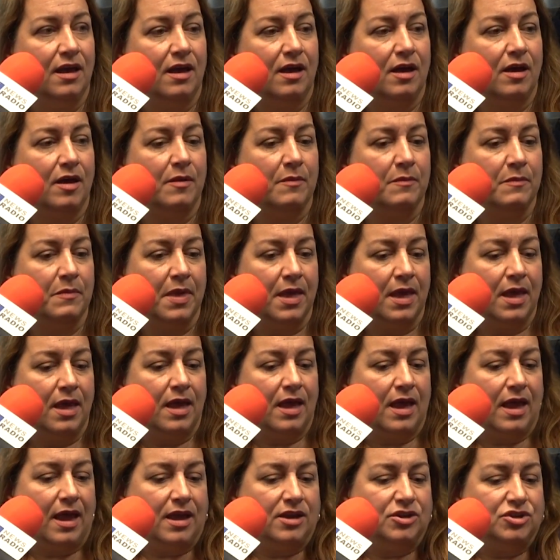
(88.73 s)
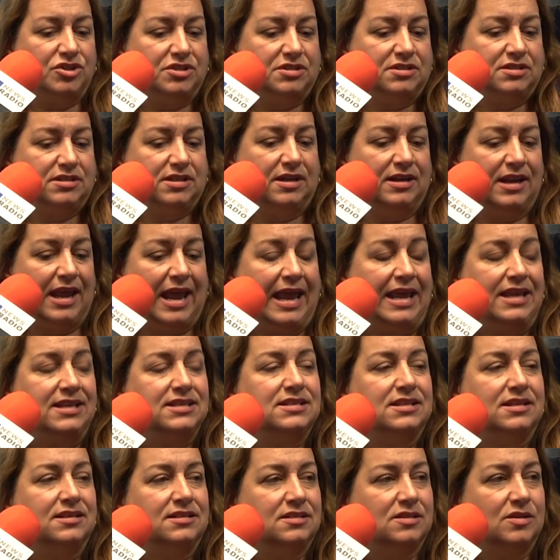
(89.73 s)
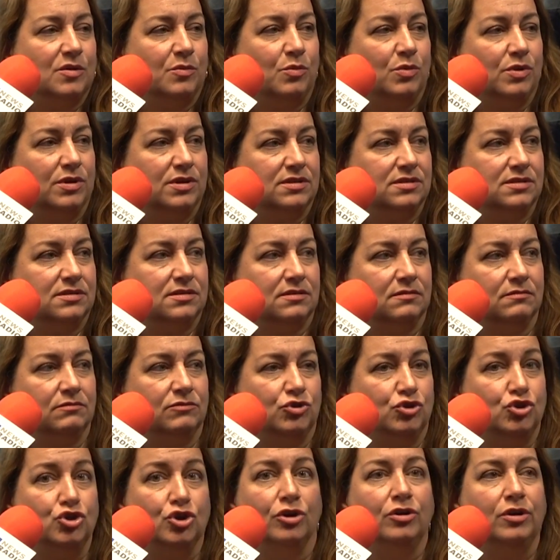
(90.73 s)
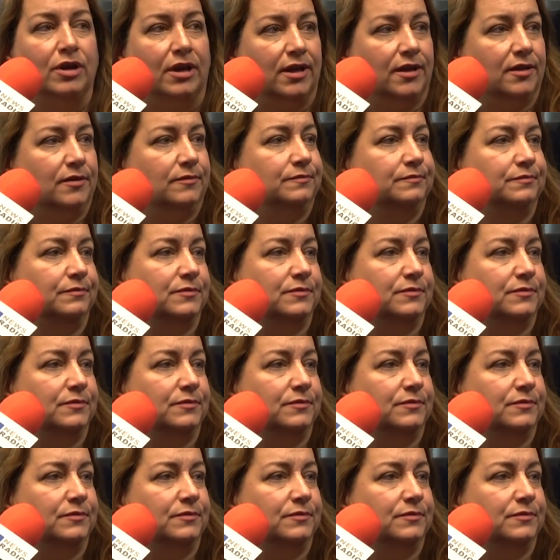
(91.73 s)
and just enhancing someone's journey.